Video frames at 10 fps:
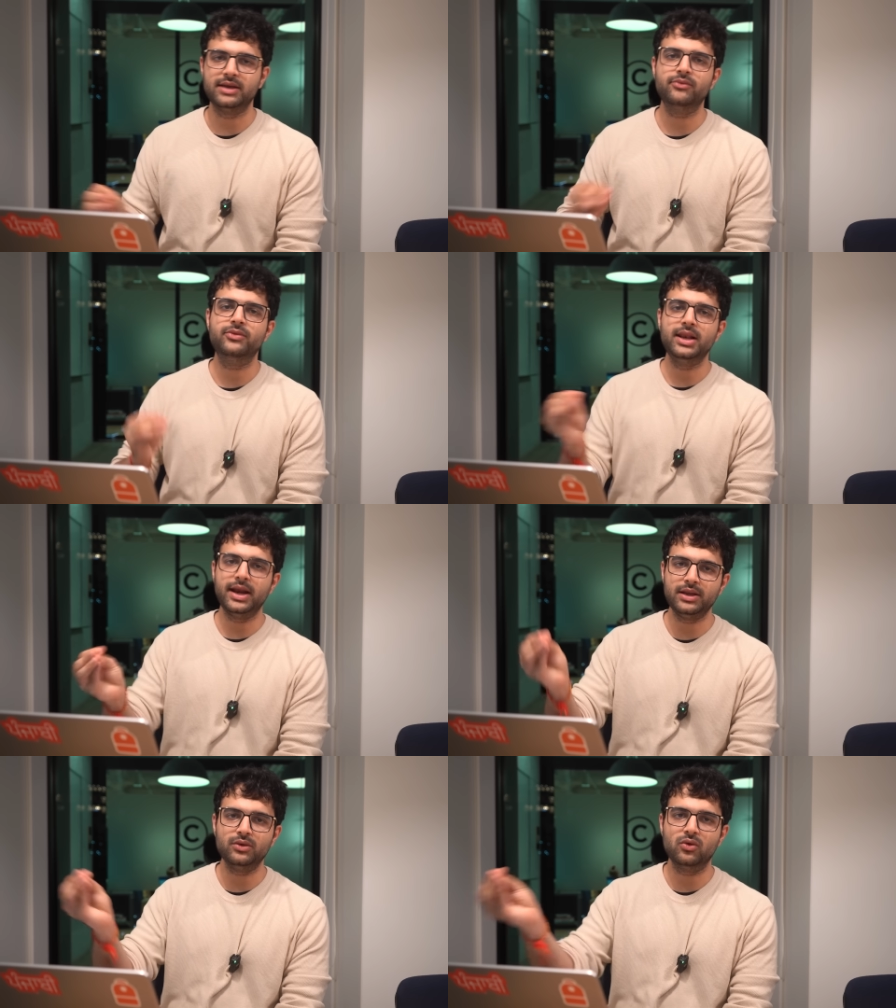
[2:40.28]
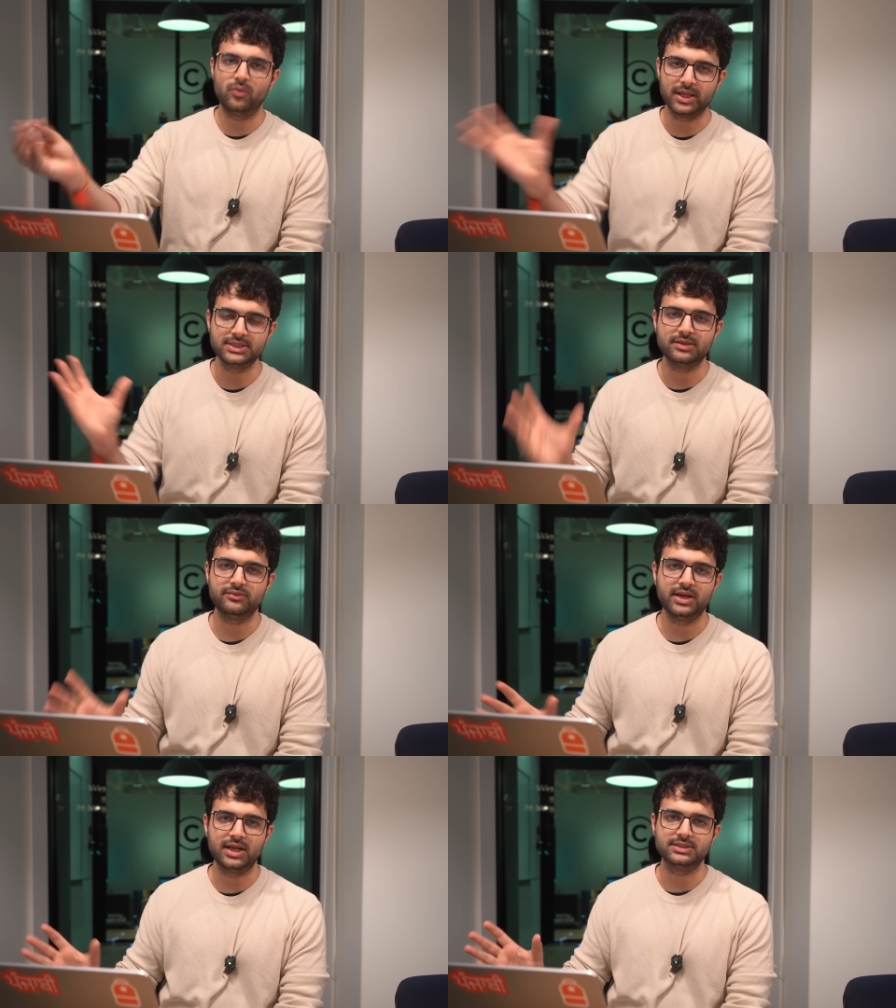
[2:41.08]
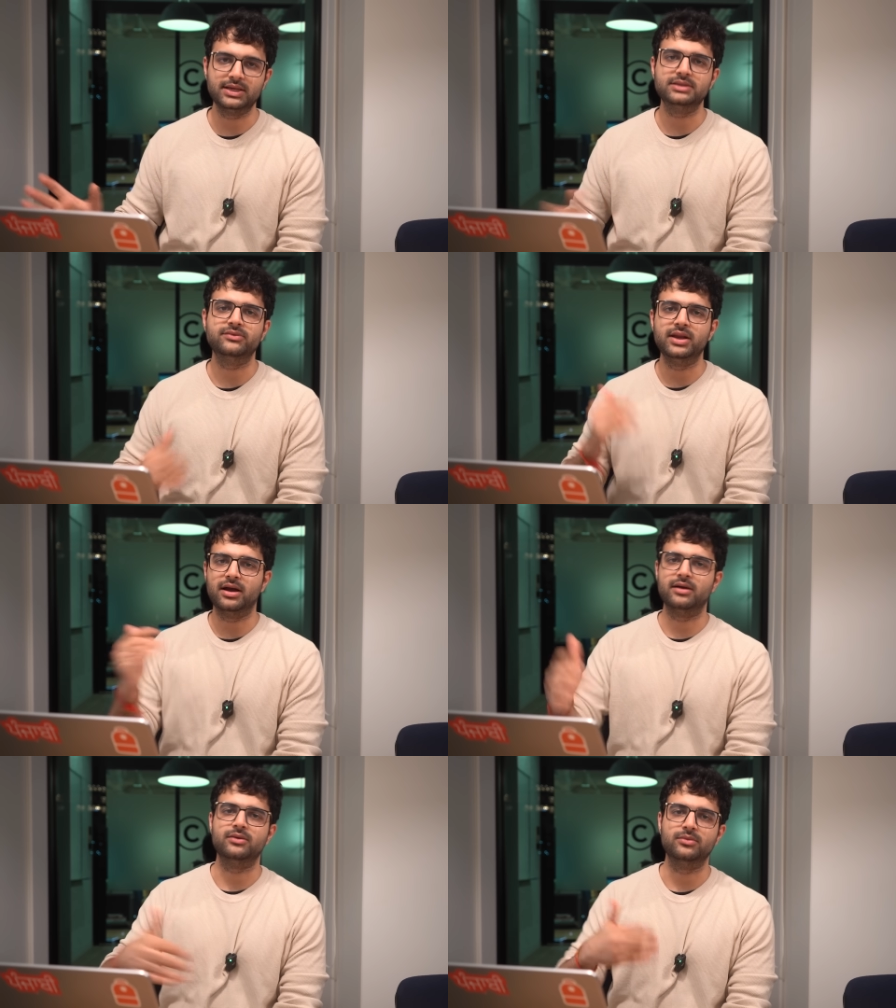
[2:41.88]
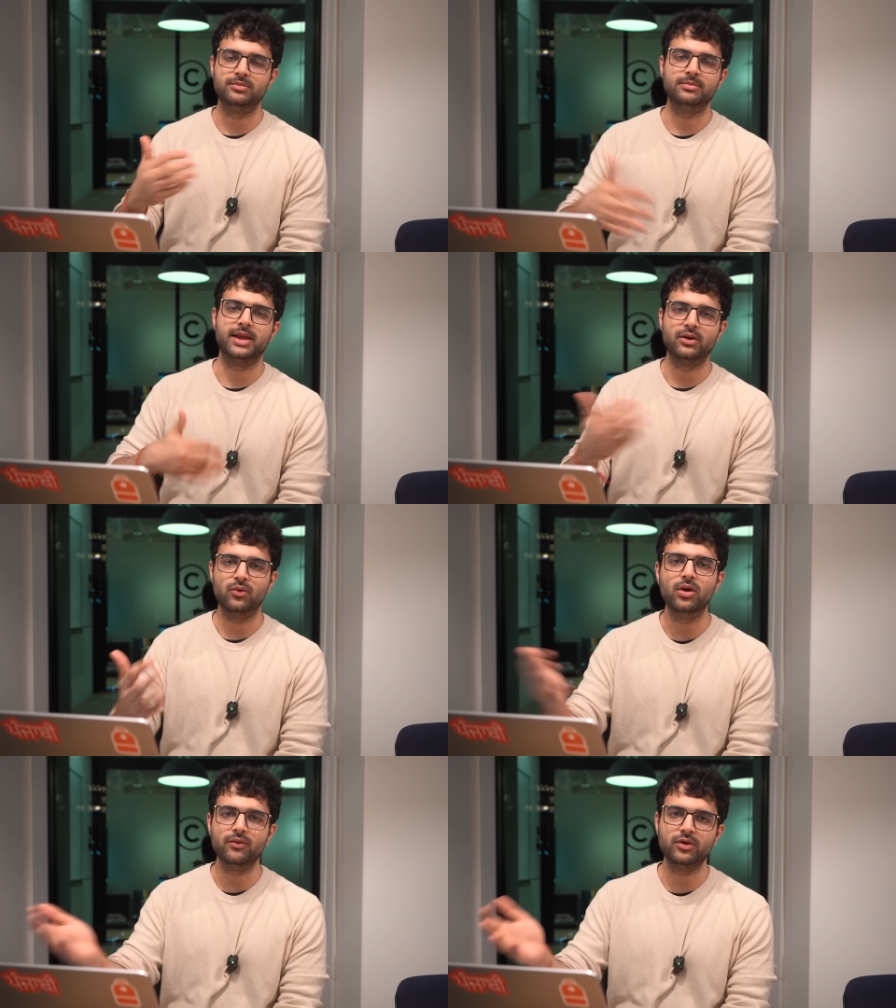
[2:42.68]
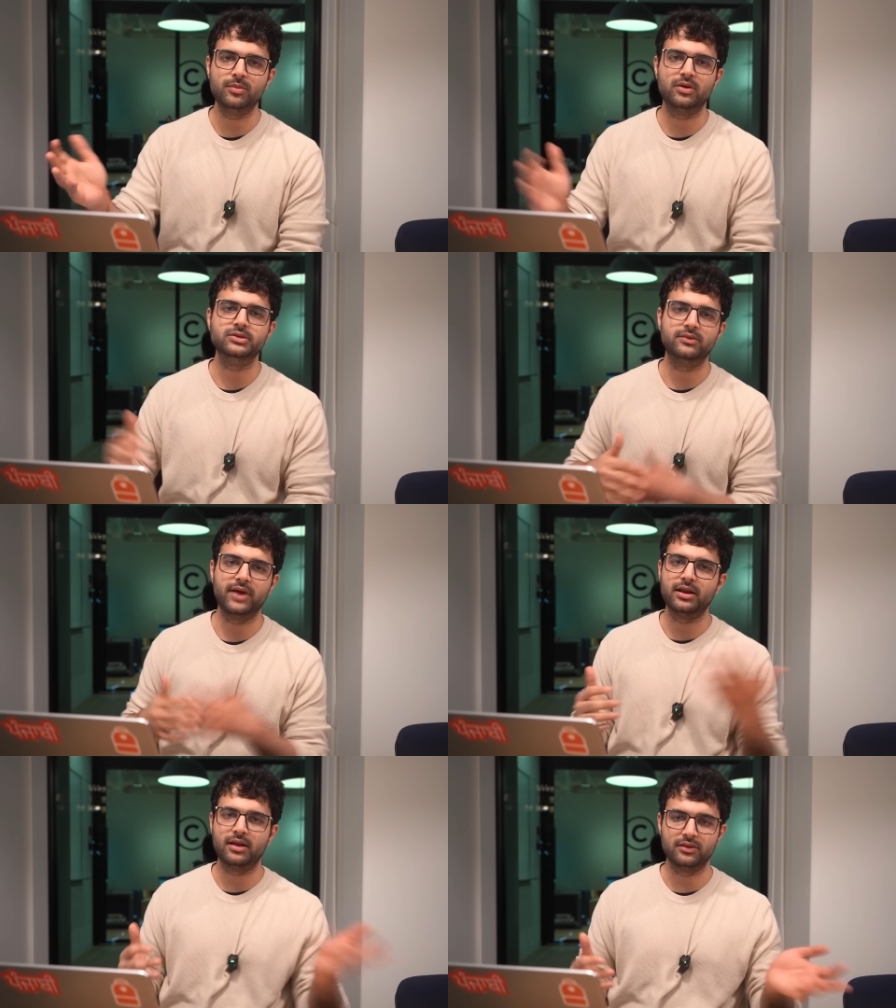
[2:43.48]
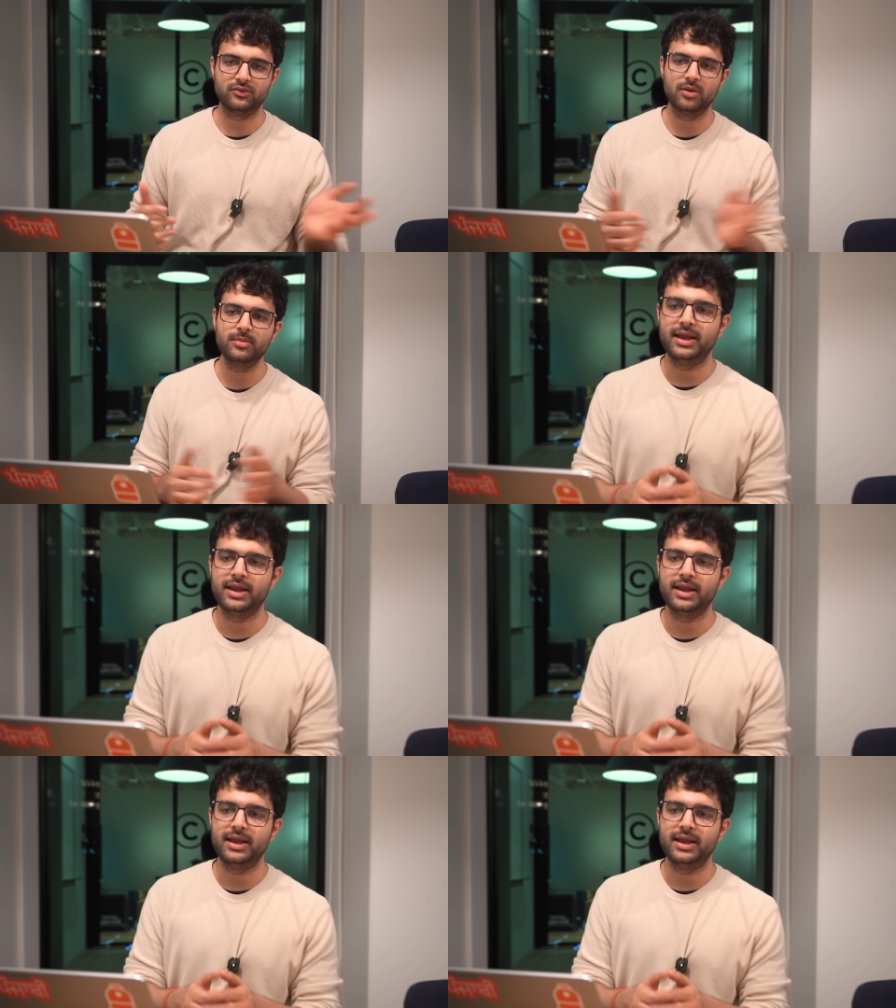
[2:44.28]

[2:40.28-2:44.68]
if they let you go once in freelancing, it's very hard to get hold of you because you'll find another job.